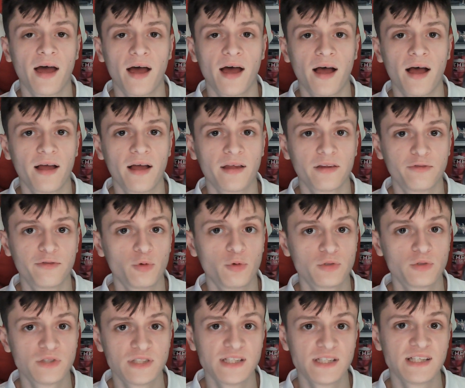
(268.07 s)
and
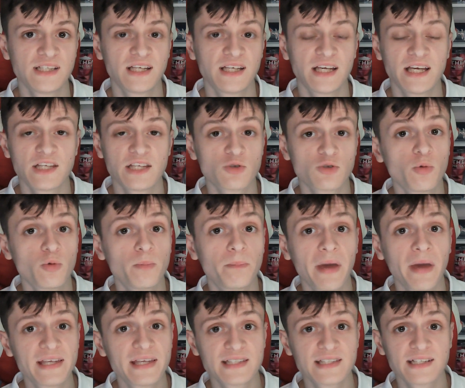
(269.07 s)
14 is all
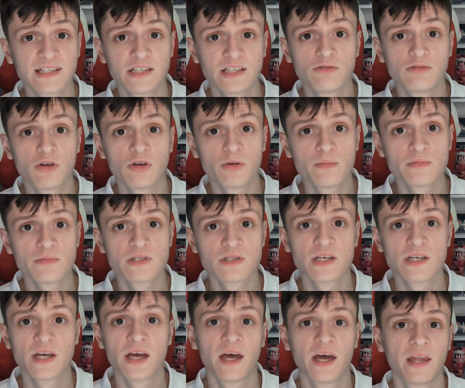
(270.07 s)
basically rooms.
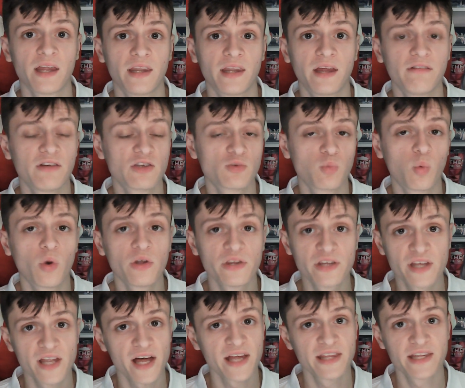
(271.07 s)
There is
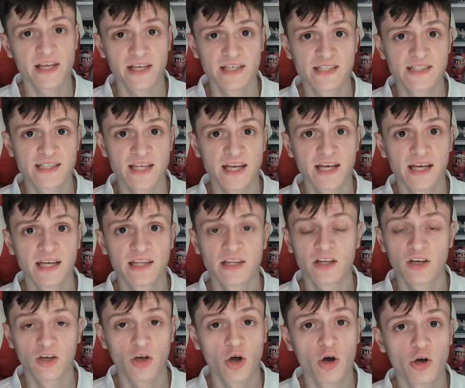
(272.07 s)
Wonderland that is staying,
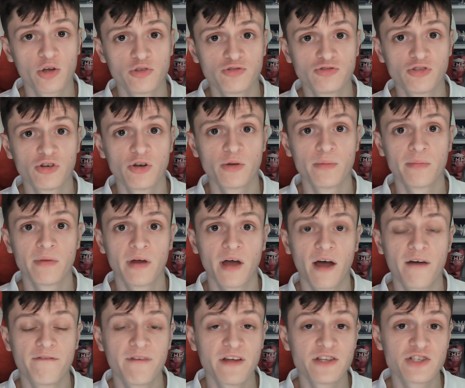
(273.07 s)
Card Room,
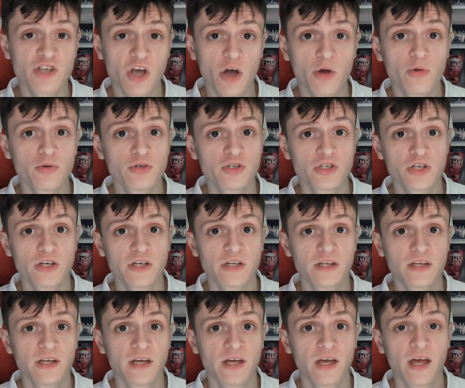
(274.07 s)
Adventure
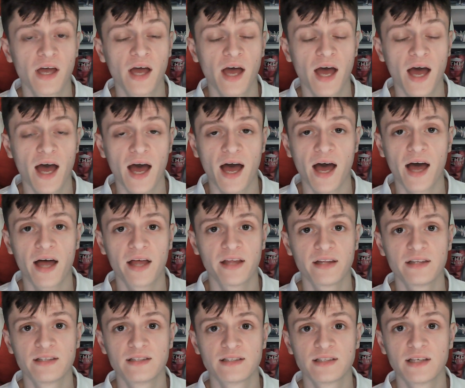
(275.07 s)
Ocean,
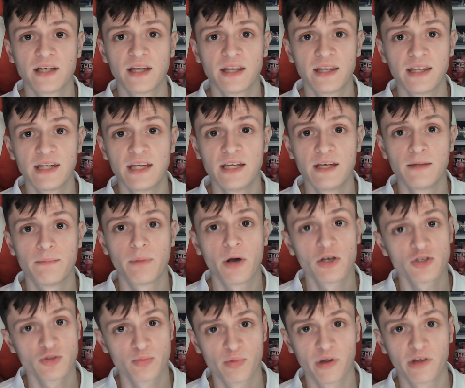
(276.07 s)
and the
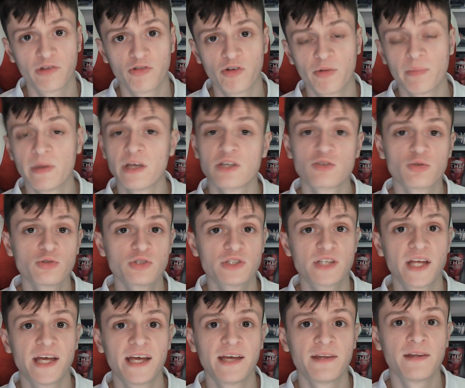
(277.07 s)
Puzzle Break Room. It's all
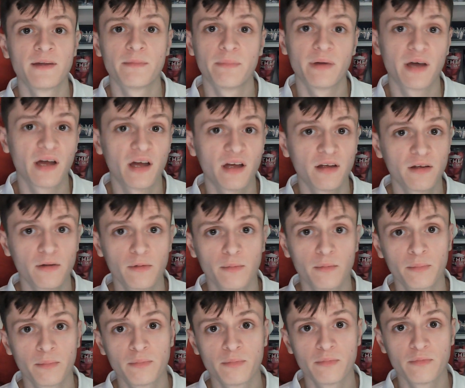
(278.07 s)
staying, but
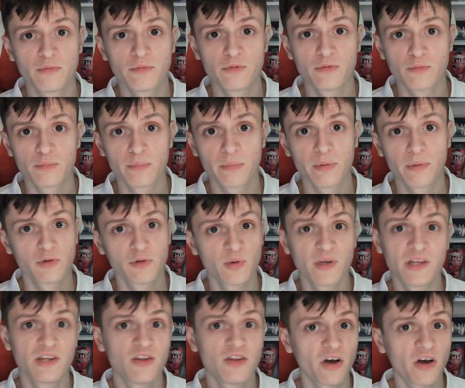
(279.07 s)

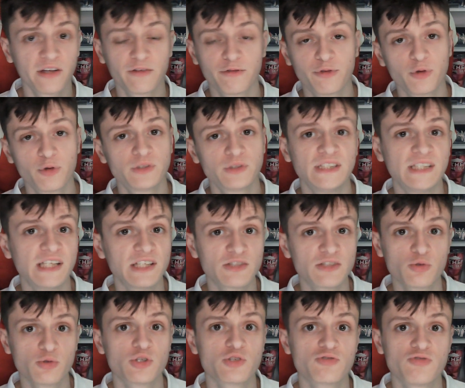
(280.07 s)
between 9 and 14 it's
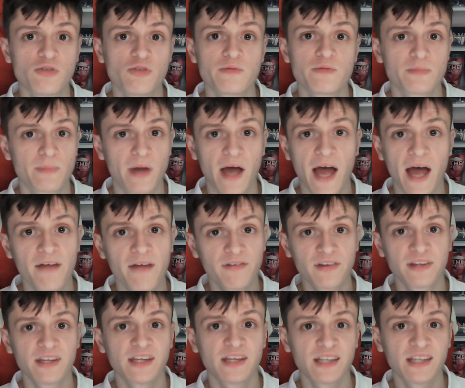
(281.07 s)
all just rooms, but
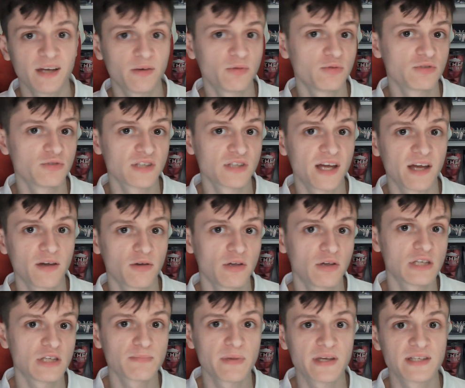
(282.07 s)
everything that was there
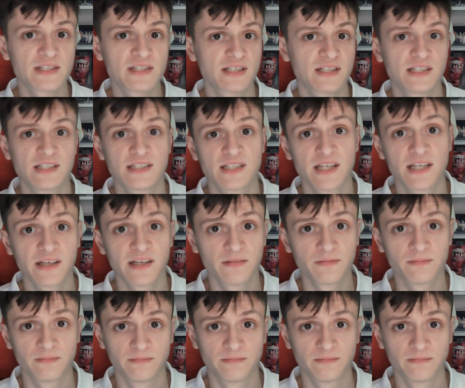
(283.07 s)
is basically staying.